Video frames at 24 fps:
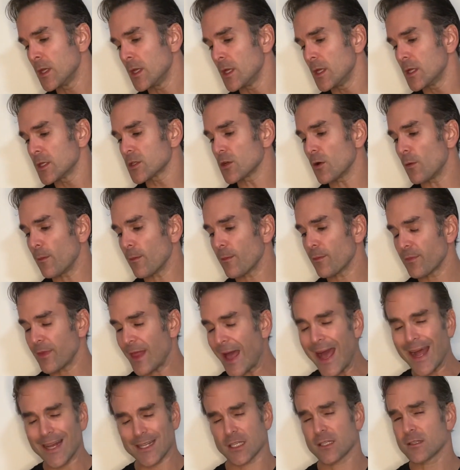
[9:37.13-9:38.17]
So
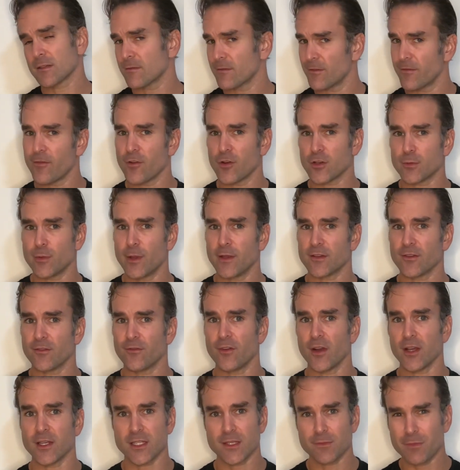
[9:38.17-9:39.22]
that's the first piece of
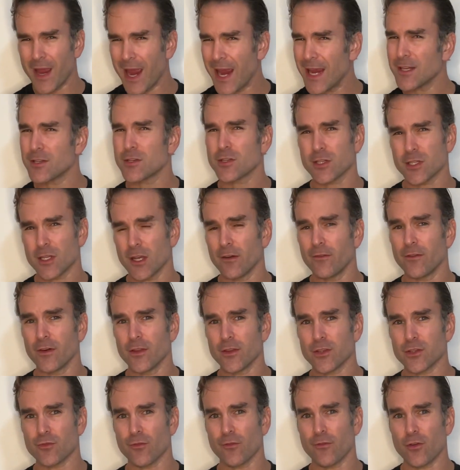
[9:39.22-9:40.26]
advice. Pace yourself on
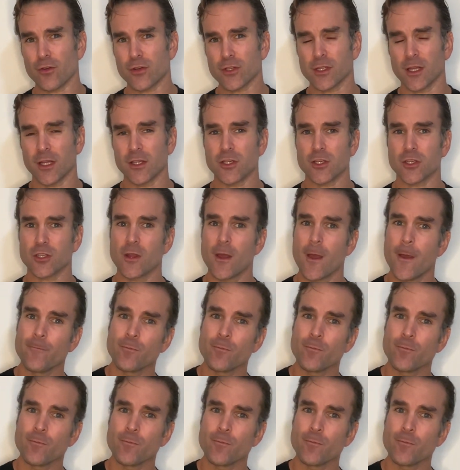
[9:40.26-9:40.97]
those reverse lunges.